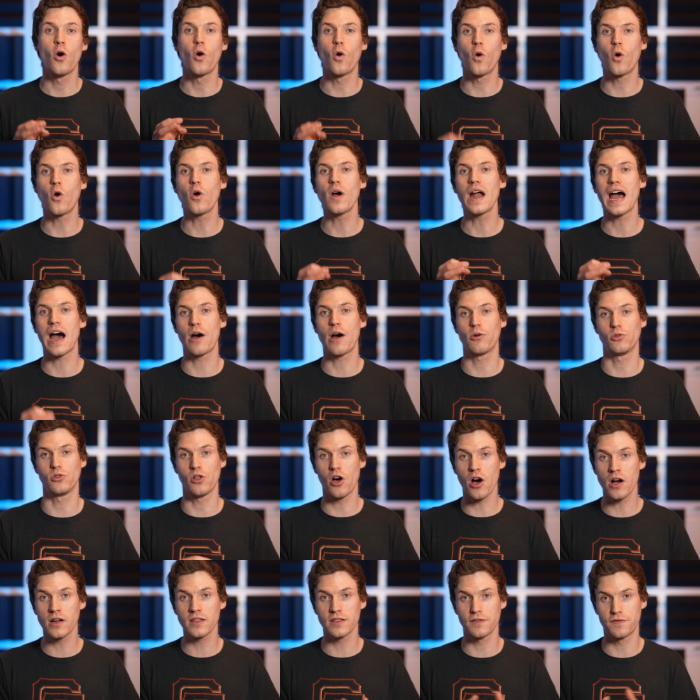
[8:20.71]
or how
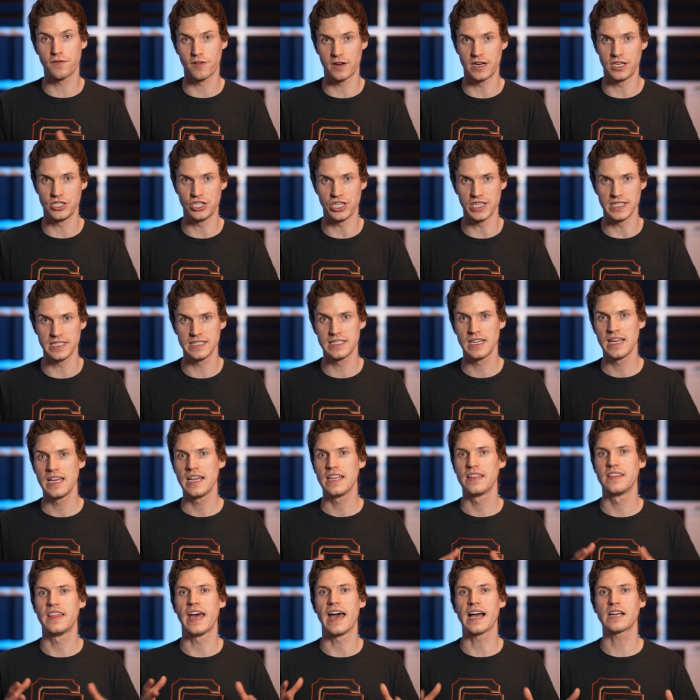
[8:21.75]
long the footage is,
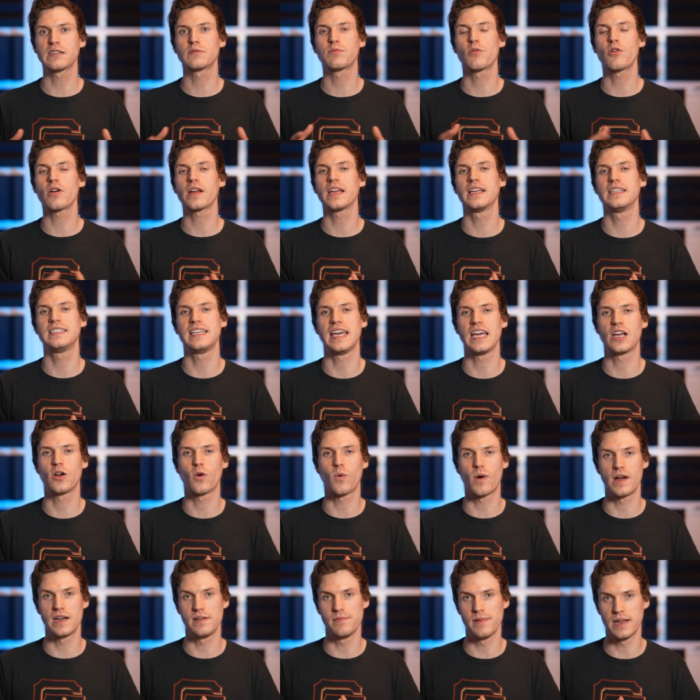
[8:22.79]
the export can take
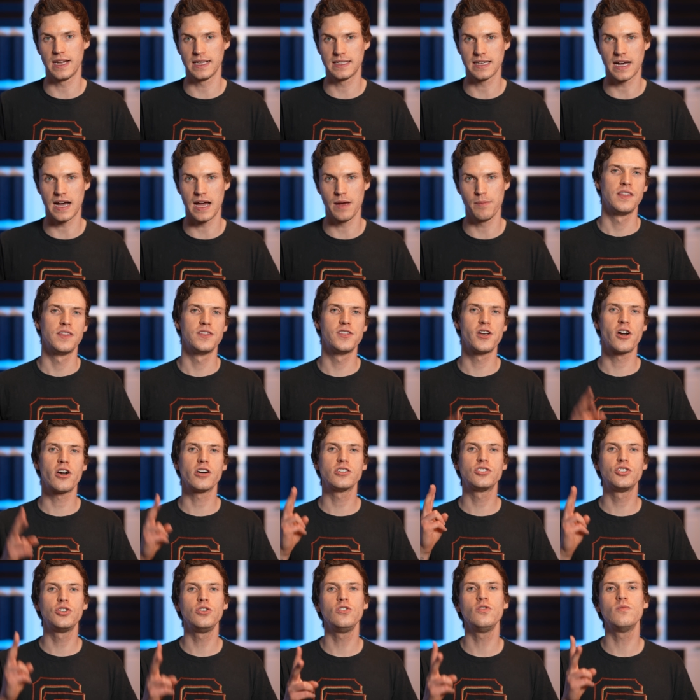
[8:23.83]
quite a bit of time. There are
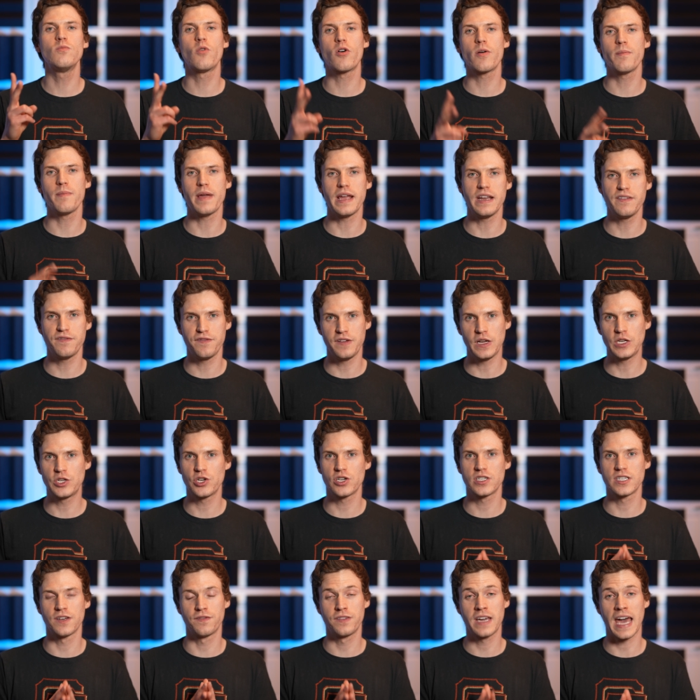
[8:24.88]
two more main
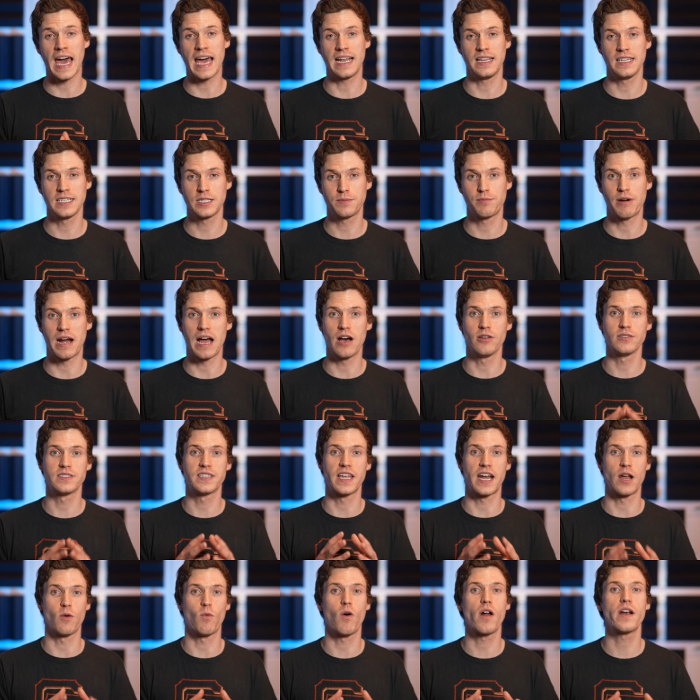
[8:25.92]
features of Catalyst Browse
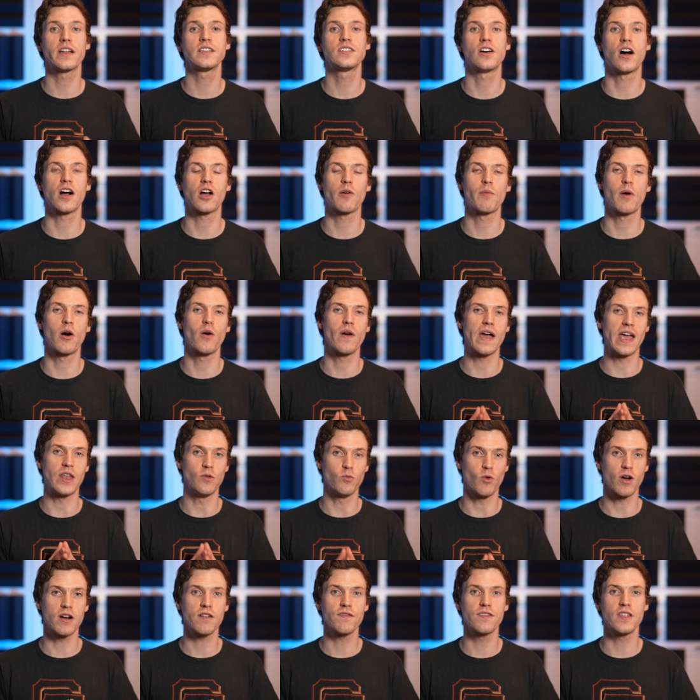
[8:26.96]
that I want to talk about, and
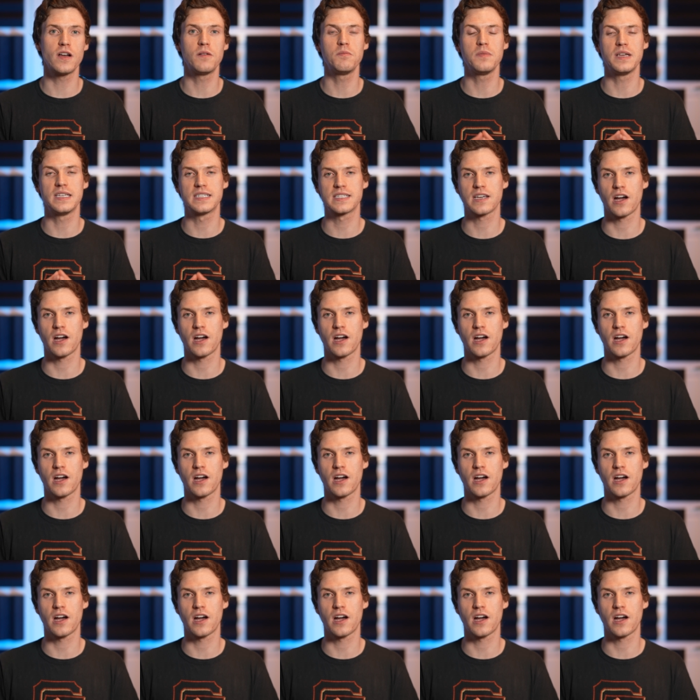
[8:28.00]
one of them is